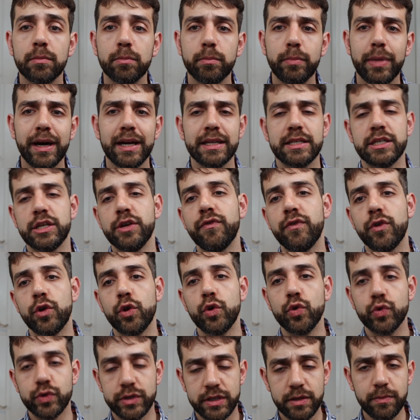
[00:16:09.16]
But if
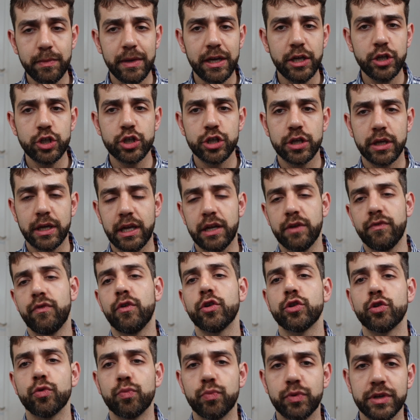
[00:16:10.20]
you use Immich and
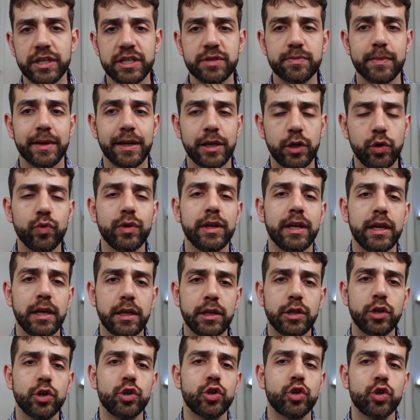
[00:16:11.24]
PhotoPrism, you
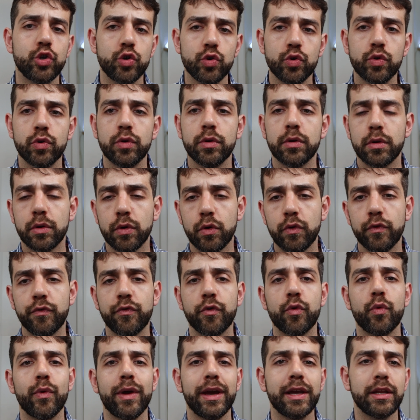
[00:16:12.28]
need to
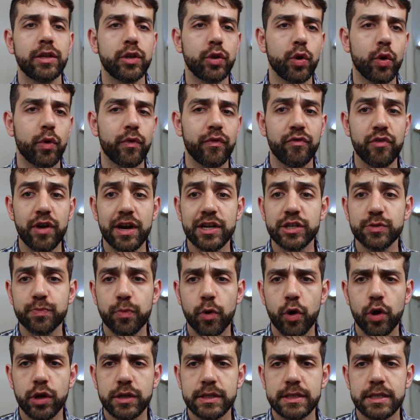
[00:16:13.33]
configure your reverse
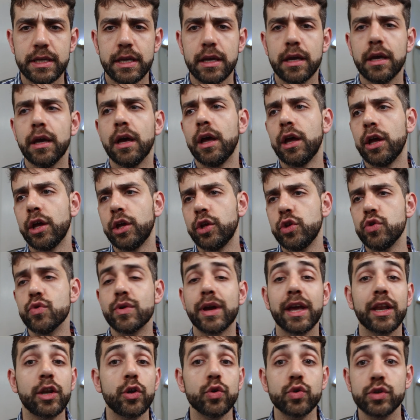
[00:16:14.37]
proxy.
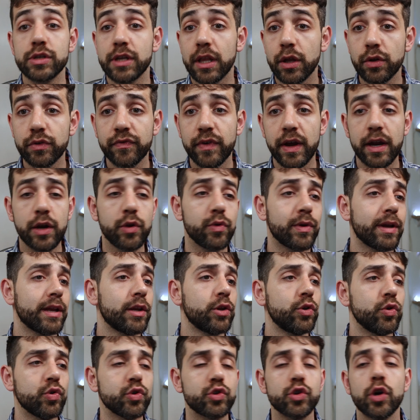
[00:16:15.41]
You can use Cloudflare, you
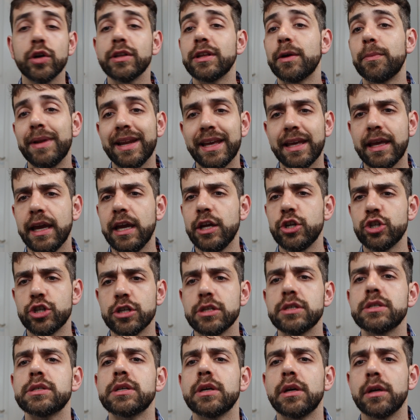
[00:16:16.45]
can use other
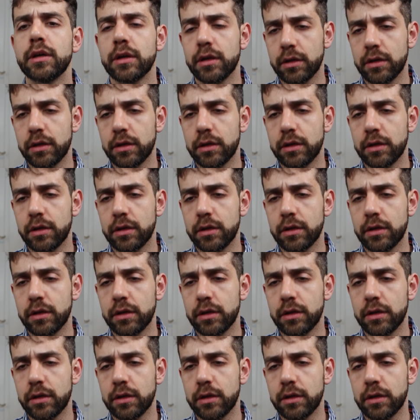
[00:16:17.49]
applications,